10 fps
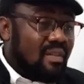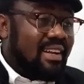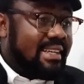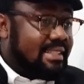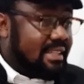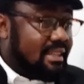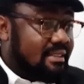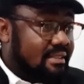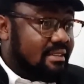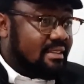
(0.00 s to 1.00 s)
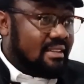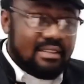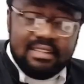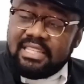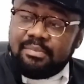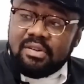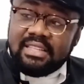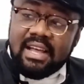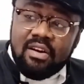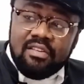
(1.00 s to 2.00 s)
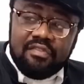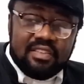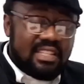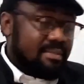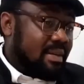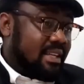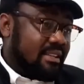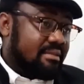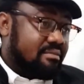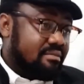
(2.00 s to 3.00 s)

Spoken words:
connect here. These ports are all for display.